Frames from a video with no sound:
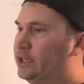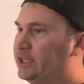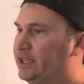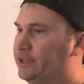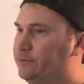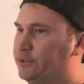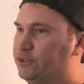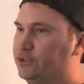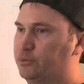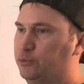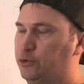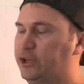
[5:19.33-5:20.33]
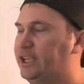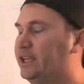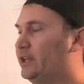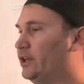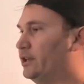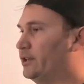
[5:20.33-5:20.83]
kind of a
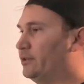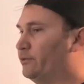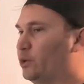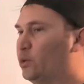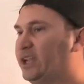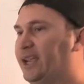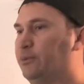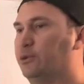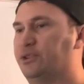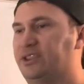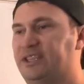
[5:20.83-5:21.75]
spread of, okay, well,